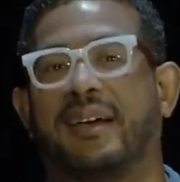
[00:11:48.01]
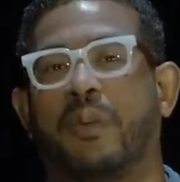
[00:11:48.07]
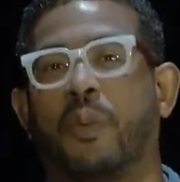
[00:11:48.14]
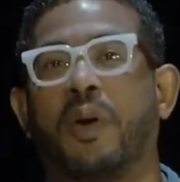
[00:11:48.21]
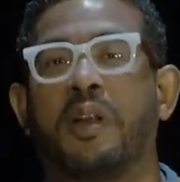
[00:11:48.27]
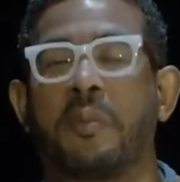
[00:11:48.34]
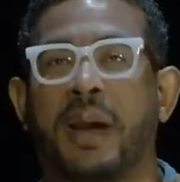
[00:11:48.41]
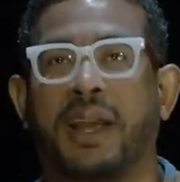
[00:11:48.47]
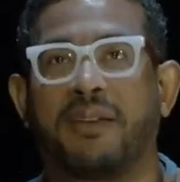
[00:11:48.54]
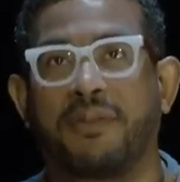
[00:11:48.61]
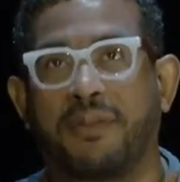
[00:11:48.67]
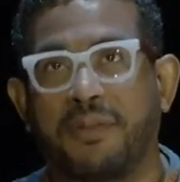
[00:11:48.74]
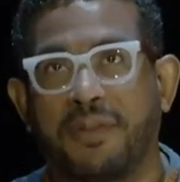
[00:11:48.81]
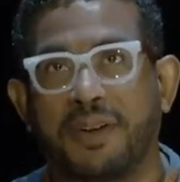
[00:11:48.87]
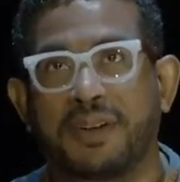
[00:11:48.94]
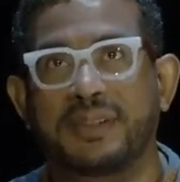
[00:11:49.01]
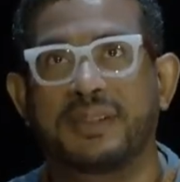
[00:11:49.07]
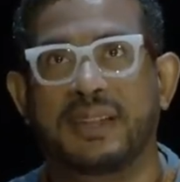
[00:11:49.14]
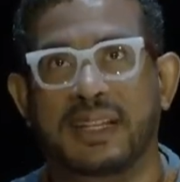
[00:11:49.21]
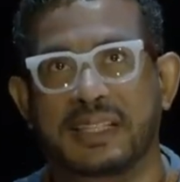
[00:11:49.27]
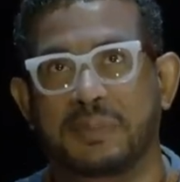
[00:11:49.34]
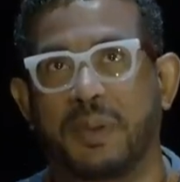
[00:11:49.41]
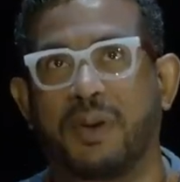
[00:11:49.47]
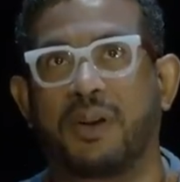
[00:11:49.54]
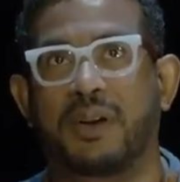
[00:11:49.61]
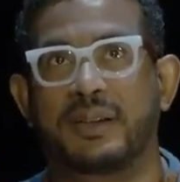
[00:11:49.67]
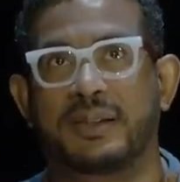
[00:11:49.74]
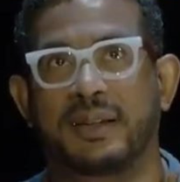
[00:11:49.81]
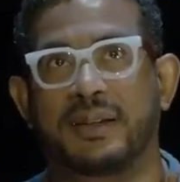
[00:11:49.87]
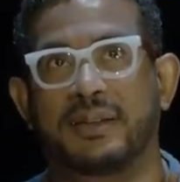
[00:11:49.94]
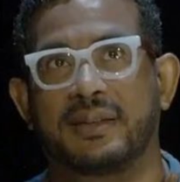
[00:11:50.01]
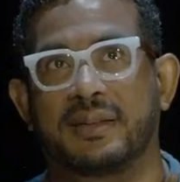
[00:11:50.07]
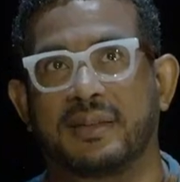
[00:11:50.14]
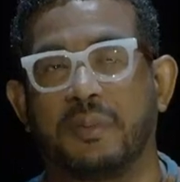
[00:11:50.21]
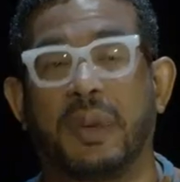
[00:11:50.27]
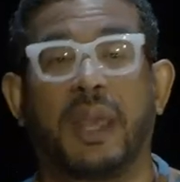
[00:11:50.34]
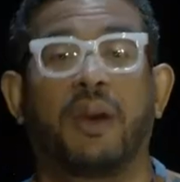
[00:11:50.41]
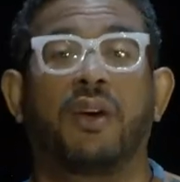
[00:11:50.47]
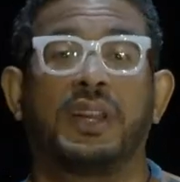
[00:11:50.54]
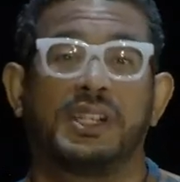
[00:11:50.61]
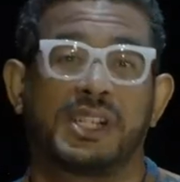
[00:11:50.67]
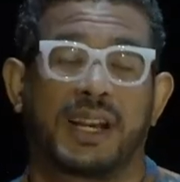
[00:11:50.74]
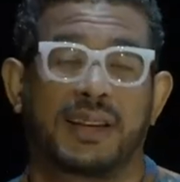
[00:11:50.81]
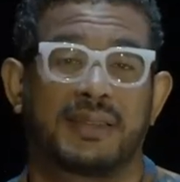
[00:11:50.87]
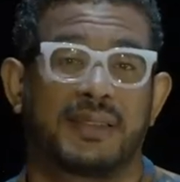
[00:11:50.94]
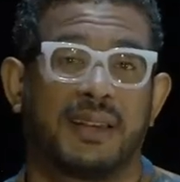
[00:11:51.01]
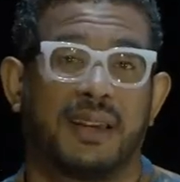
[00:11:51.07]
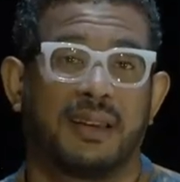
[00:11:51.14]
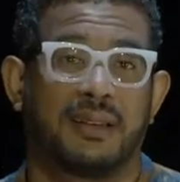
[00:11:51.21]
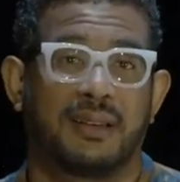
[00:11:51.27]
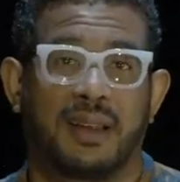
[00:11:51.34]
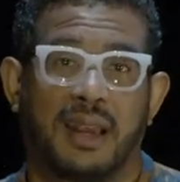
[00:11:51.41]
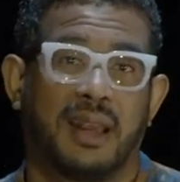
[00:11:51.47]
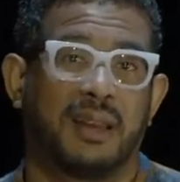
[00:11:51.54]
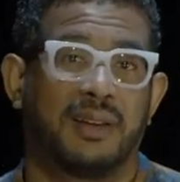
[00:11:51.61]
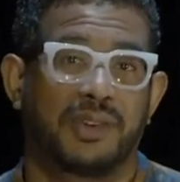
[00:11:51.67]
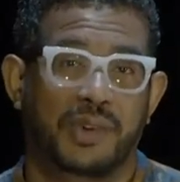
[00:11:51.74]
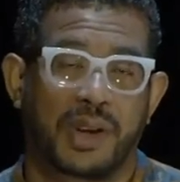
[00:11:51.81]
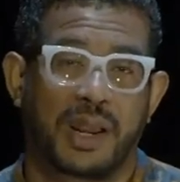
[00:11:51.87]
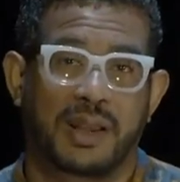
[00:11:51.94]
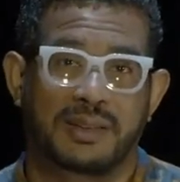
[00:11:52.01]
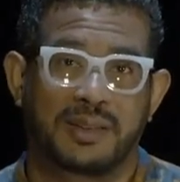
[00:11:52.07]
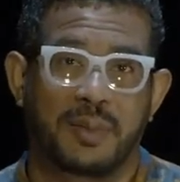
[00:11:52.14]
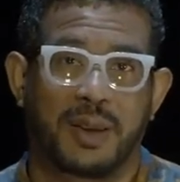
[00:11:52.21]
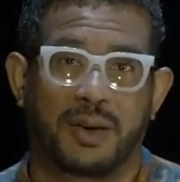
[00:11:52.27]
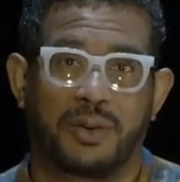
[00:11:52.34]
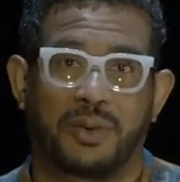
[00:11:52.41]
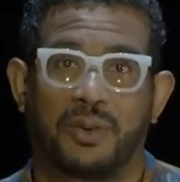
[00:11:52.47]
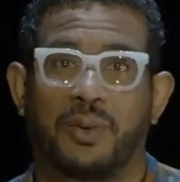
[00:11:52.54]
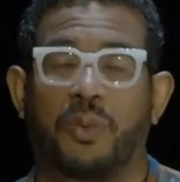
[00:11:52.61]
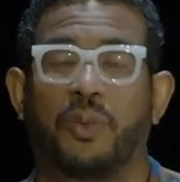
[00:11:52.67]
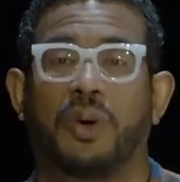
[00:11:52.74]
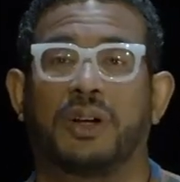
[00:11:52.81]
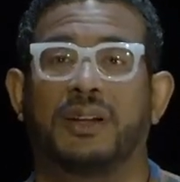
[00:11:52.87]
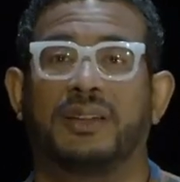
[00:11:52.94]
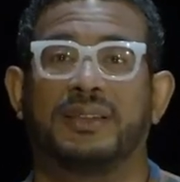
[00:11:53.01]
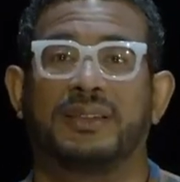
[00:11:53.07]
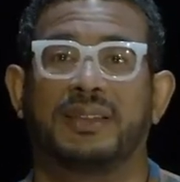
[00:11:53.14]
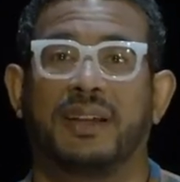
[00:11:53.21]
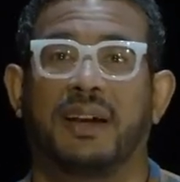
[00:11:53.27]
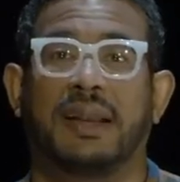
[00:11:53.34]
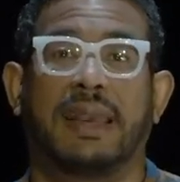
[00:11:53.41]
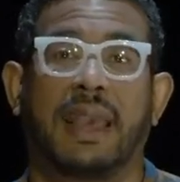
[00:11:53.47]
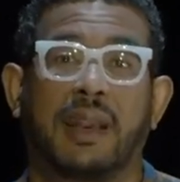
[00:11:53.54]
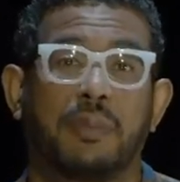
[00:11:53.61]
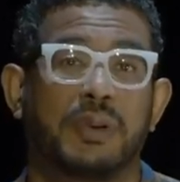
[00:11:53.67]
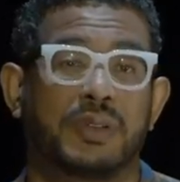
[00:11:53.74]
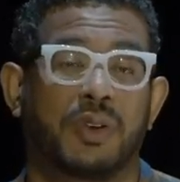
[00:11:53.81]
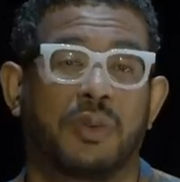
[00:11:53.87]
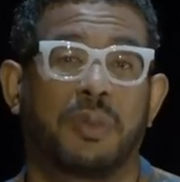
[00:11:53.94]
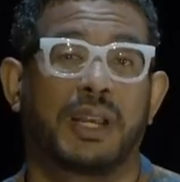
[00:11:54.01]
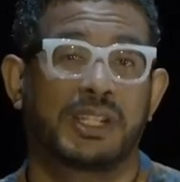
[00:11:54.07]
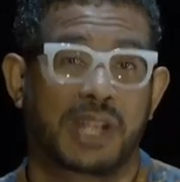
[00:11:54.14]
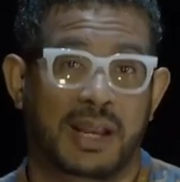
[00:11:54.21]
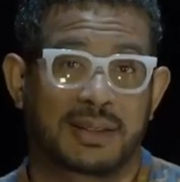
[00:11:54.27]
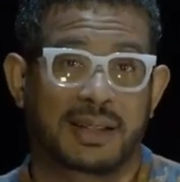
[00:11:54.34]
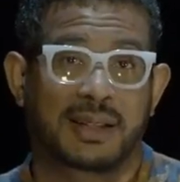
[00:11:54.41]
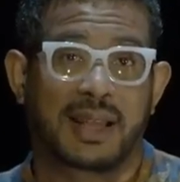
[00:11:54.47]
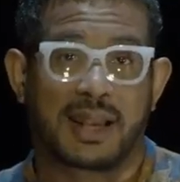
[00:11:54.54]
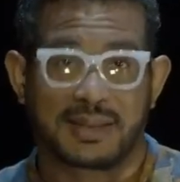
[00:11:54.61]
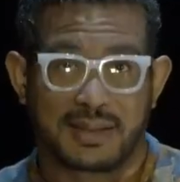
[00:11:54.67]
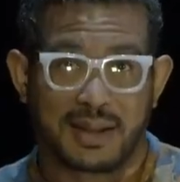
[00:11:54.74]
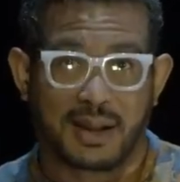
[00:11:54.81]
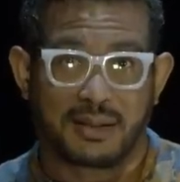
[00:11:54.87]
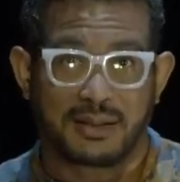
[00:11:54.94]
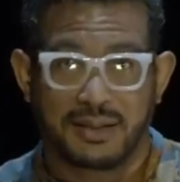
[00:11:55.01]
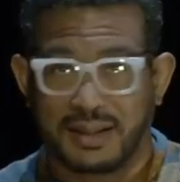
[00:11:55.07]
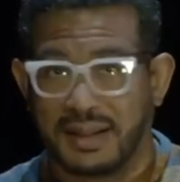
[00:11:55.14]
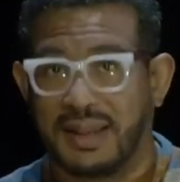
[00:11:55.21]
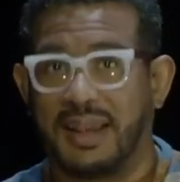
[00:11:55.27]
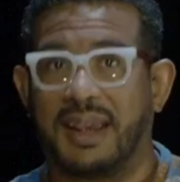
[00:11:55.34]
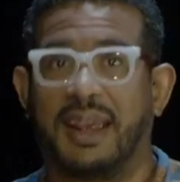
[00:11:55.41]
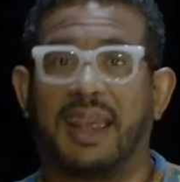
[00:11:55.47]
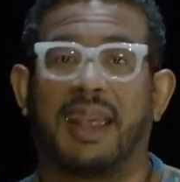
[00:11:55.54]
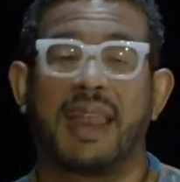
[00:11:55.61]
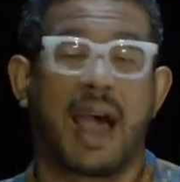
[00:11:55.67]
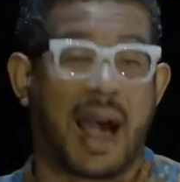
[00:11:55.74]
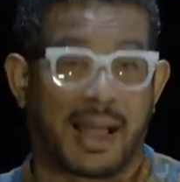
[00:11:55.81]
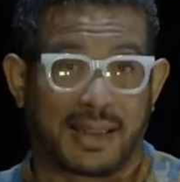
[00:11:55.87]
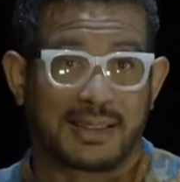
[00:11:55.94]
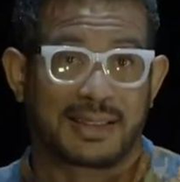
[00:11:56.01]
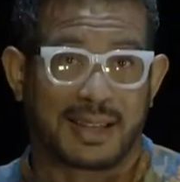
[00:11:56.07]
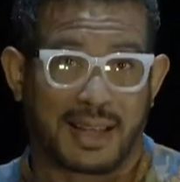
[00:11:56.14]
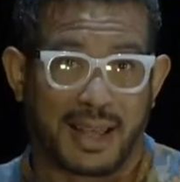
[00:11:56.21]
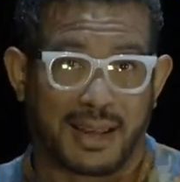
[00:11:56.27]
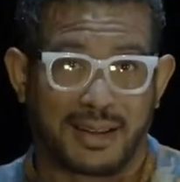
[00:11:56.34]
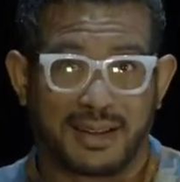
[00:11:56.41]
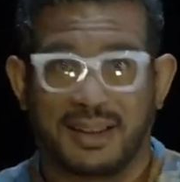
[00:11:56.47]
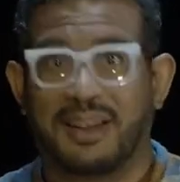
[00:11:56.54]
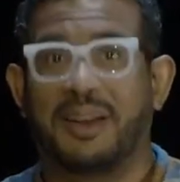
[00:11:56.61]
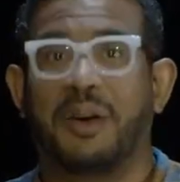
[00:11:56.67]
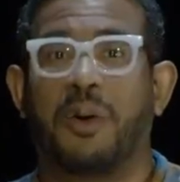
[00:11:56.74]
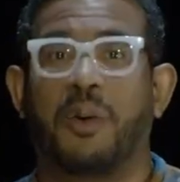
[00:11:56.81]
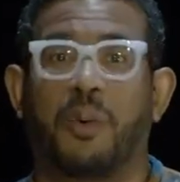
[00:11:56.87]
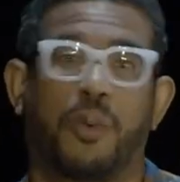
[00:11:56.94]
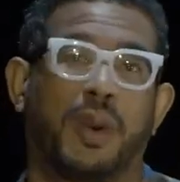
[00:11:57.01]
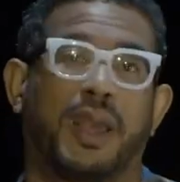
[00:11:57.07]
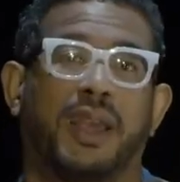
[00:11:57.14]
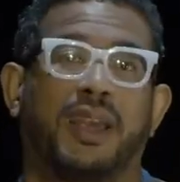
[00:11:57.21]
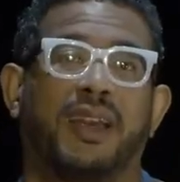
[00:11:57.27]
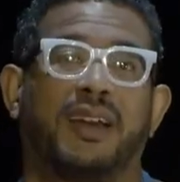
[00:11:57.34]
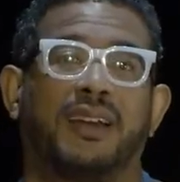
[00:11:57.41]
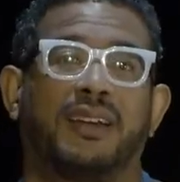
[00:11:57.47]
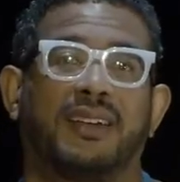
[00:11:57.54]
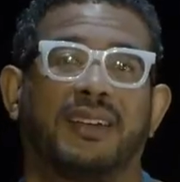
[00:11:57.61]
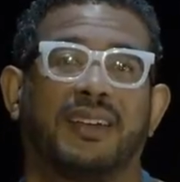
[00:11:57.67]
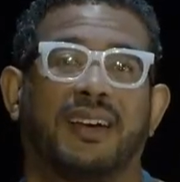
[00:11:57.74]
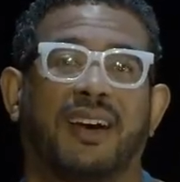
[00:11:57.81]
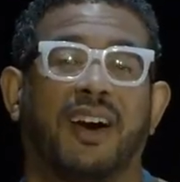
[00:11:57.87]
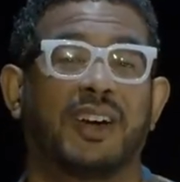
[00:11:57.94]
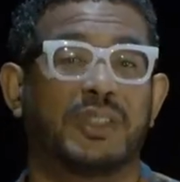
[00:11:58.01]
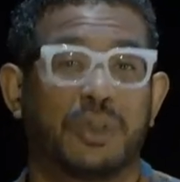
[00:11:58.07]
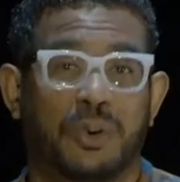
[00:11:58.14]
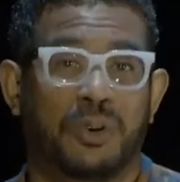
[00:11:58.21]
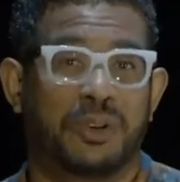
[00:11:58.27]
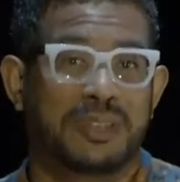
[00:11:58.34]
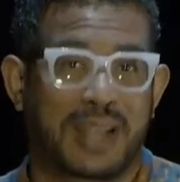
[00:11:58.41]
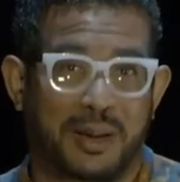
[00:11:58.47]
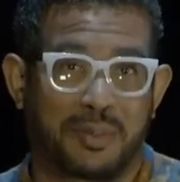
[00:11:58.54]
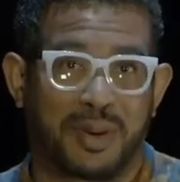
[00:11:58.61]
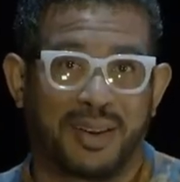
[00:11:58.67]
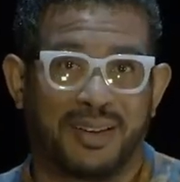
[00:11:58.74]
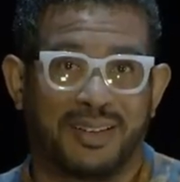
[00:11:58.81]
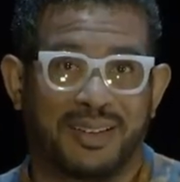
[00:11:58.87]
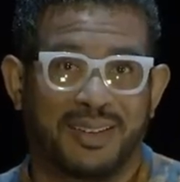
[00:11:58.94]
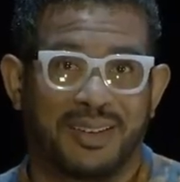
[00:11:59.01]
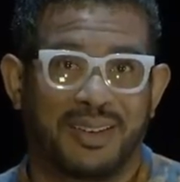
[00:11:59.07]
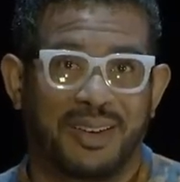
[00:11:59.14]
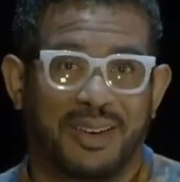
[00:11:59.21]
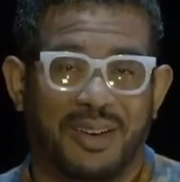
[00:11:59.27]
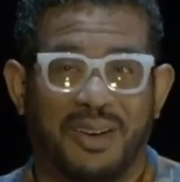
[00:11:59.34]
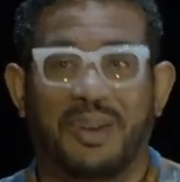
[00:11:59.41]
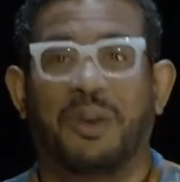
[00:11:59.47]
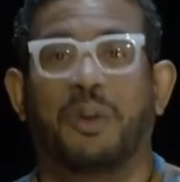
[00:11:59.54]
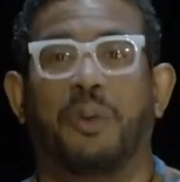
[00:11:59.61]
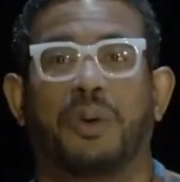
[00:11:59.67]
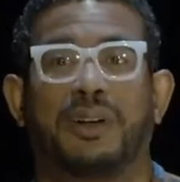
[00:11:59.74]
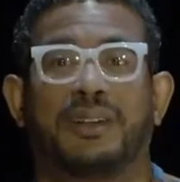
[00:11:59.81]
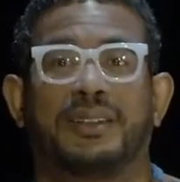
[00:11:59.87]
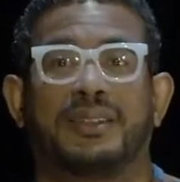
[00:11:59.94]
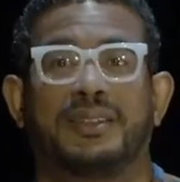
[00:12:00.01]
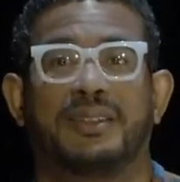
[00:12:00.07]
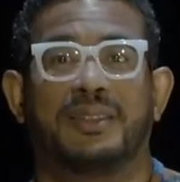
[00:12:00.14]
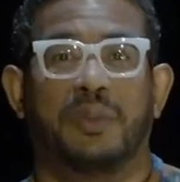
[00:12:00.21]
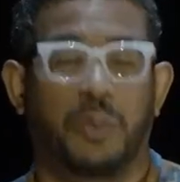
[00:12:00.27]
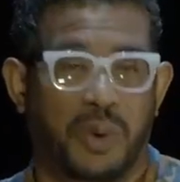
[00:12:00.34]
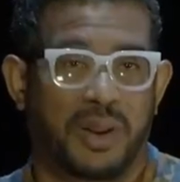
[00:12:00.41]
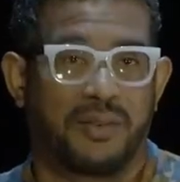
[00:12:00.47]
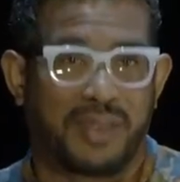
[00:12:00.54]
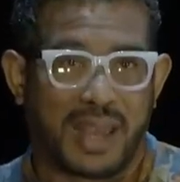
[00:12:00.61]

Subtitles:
One of my first experiences being on the jazz scene in Trinidad and Tobago was a gig put on by Chantal Estelle in Alice Glen, where Arturo Tappin was one of